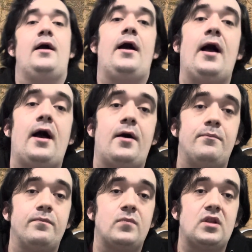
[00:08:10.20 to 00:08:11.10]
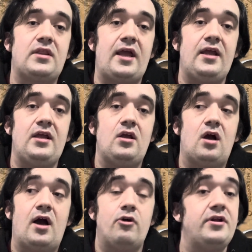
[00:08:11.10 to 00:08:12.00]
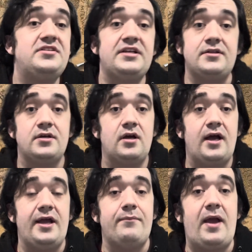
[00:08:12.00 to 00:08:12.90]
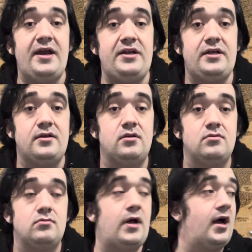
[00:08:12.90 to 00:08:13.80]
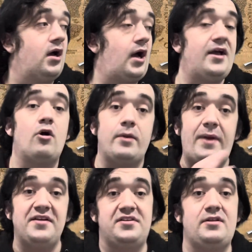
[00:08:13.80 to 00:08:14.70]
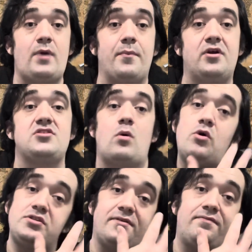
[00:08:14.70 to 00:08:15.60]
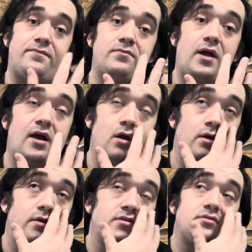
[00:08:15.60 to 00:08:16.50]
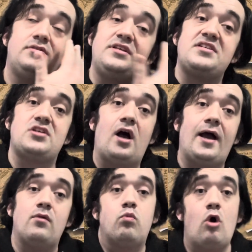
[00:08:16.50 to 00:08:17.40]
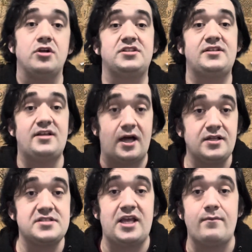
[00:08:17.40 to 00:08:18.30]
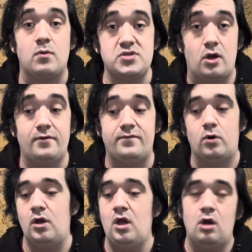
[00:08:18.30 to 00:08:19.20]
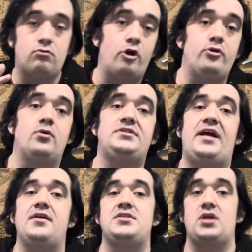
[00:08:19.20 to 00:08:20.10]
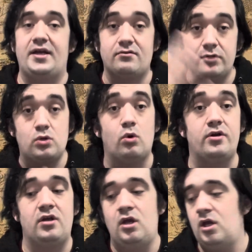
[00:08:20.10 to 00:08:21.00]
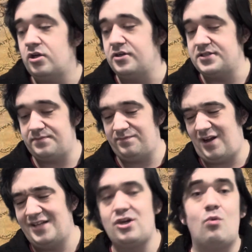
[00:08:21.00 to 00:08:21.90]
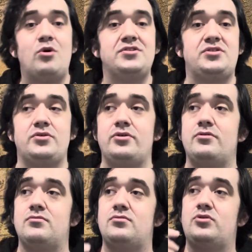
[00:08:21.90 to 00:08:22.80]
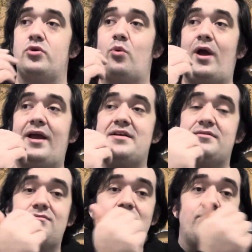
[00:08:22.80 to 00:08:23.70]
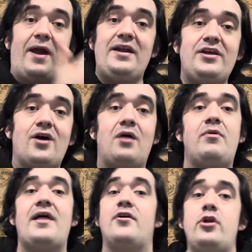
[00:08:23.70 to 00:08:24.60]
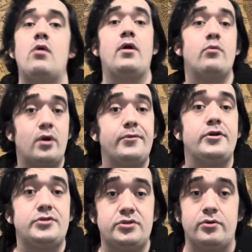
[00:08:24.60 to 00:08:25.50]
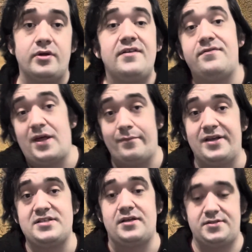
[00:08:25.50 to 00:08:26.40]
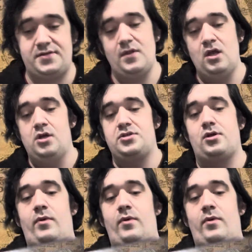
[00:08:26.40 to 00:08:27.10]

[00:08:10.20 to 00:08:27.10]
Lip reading: I already did a painting, I already painted them up because I wanted to decide what color scheme I was going for. Wrote it all down so I can record it, because I don't want to do a painting guide without knowing what I'm going to do, if that makes sense. So we